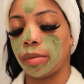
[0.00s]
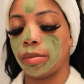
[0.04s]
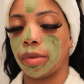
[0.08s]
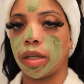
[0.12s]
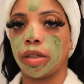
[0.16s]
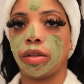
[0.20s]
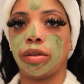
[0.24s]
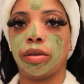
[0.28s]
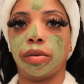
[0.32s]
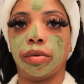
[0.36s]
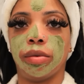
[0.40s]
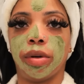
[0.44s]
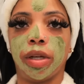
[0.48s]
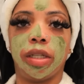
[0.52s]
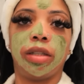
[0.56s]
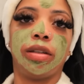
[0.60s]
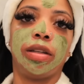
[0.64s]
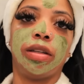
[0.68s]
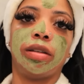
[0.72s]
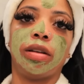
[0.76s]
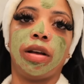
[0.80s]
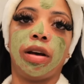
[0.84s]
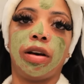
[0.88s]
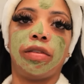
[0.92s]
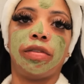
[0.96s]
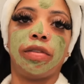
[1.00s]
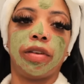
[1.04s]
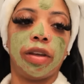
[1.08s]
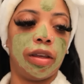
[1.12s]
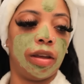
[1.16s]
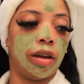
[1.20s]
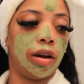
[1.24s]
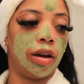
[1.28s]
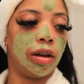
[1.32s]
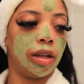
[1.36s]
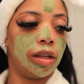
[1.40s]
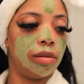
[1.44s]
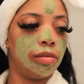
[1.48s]
I'm about to rinse this off and
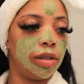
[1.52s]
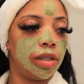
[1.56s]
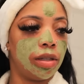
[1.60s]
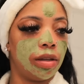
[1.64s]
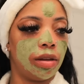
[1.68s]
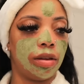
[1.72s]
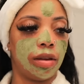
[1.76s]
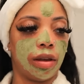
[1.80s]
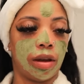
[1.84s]
y'all, let me tell